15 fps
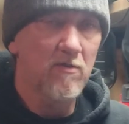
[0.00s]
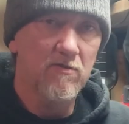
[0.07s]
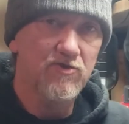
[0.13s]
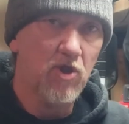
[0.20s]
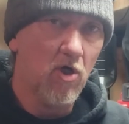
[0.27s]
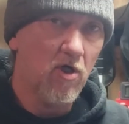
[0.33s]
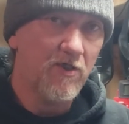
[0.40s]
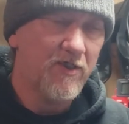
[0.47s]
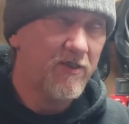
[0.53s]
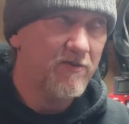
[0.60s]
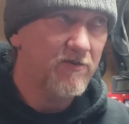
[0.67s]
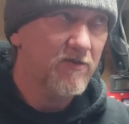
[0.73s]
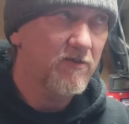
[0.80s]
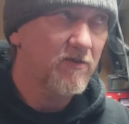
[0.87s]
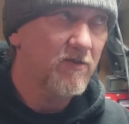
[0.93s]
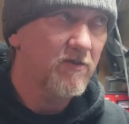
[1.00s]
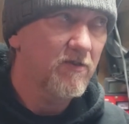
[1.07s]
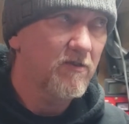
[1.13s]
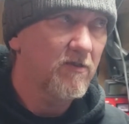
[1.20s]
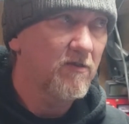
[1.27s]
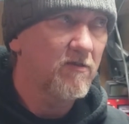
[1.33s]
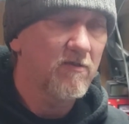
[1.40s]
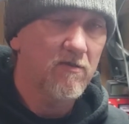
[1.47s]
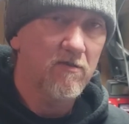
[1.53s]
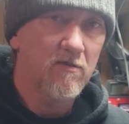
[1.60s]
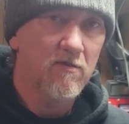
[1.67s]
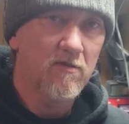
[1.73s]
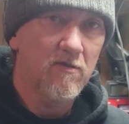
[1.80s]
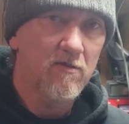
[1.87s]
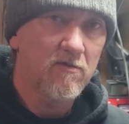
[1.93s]
target
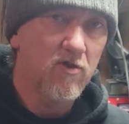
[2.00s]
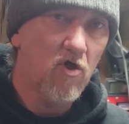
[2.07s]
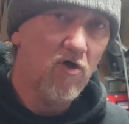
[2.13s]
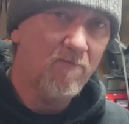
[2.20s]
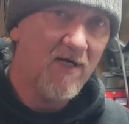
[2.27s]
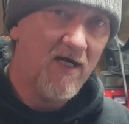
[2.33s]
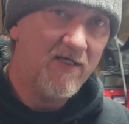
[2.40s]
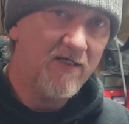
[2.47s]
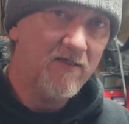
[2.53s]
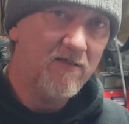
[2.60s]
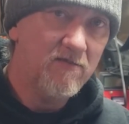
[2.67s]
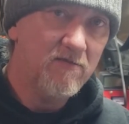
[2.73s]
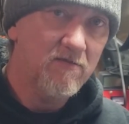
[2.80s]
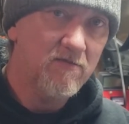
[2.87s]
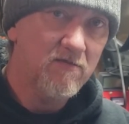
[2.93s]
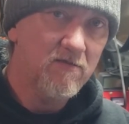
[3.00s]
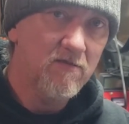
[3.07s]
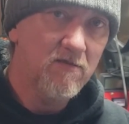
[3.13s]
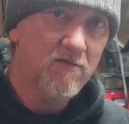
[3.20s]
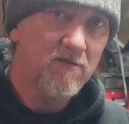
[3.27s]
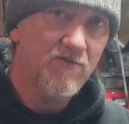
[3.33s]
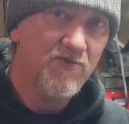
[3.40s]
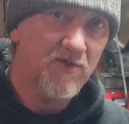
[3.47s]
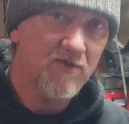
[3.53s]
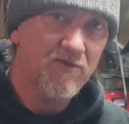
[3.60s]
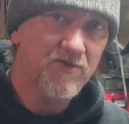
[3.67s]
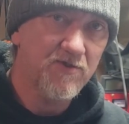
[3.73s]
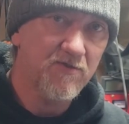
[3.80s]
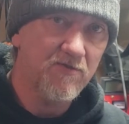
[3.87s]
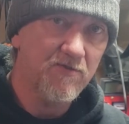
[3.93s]
law-abiding
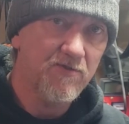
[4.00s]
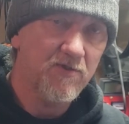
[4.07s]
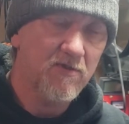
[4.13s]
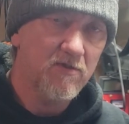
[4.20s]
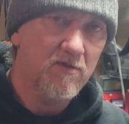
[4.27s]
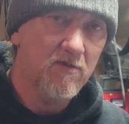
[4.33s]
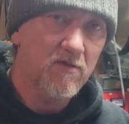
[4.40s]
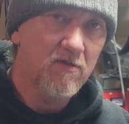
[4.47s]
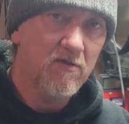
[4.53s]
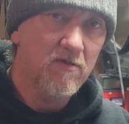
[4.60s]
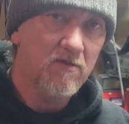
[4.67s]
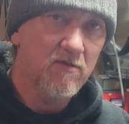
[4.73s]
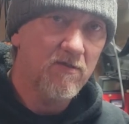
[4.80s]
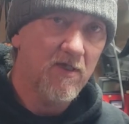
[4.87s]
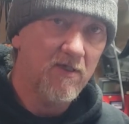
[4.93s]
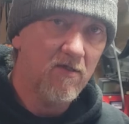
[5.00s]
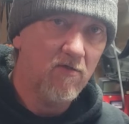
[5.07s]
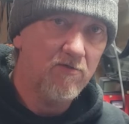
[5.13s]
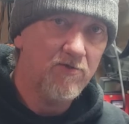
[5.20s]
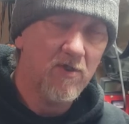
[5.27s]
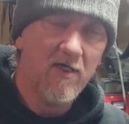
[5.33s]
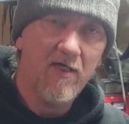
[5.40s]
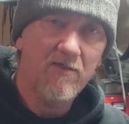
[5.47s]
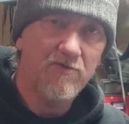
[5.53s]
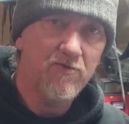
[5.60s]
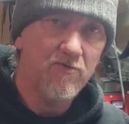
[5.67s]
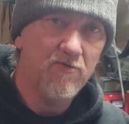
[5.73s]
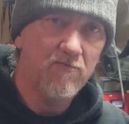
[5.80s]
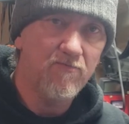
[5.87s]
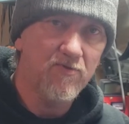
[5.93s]
citizens that are trying
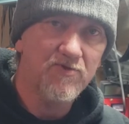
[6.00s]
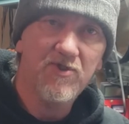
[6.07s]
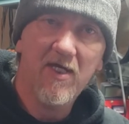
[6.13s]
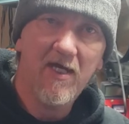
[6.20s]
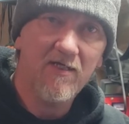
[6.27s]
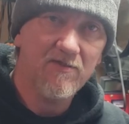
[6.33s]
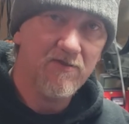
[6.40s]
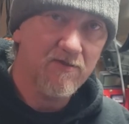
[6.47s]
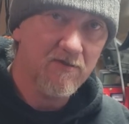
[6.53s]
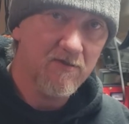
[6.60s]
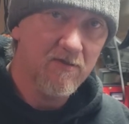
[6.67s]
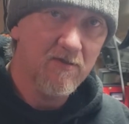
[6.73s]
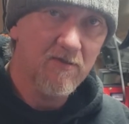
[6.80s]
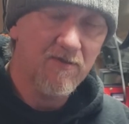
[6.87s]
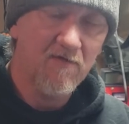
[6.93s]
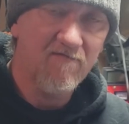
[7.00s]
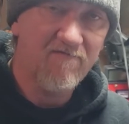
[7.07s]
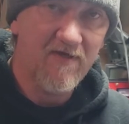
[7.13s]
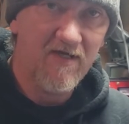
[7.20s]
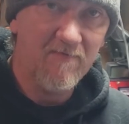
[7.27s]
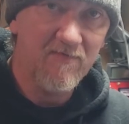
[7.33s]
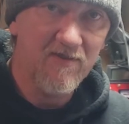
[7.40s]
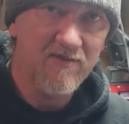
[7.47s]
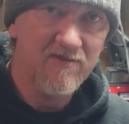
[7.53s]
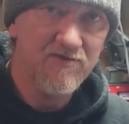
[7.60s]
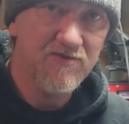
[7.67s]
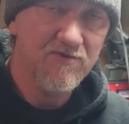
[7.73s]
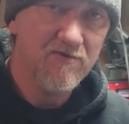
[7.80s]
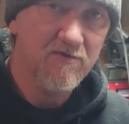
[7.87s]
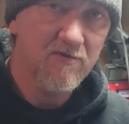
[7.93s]
to protect their
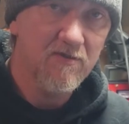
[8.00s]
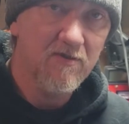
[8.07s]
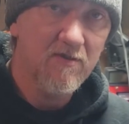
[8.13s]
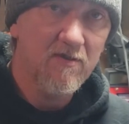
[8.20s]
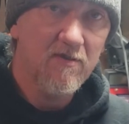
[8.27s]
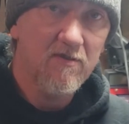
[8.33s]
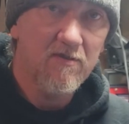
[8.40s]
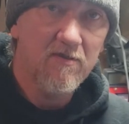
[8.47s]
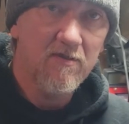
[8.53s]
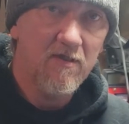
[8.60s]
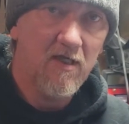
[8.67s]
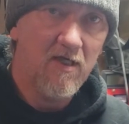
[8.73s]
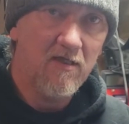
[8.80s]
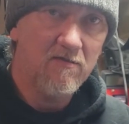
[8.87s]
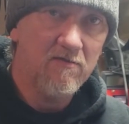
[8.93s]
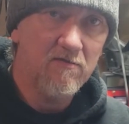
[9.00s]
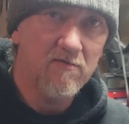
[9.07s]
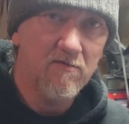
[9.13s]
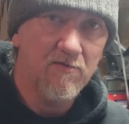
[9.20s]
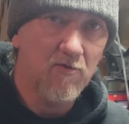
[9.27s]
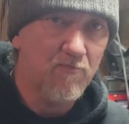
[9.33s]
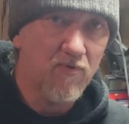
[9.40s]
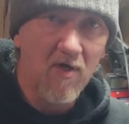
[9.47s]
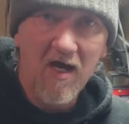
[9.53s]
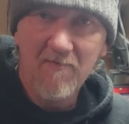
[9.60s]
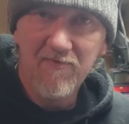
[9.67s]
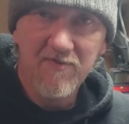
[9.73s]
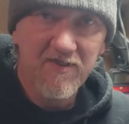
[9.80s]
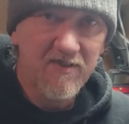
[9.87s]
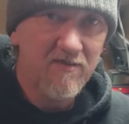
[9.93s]
families and their
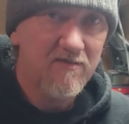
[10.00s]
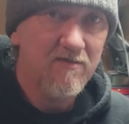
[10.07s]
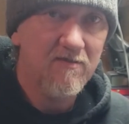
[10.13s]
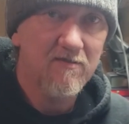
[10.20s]
property